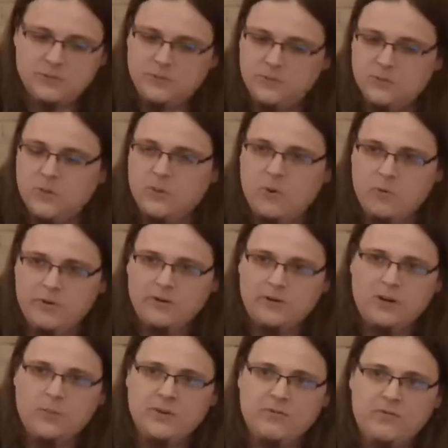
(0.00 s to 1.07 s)
you to own a
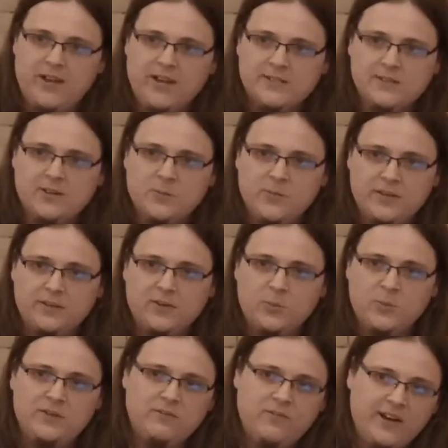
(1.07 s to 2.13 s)
copy of XCOM and copy the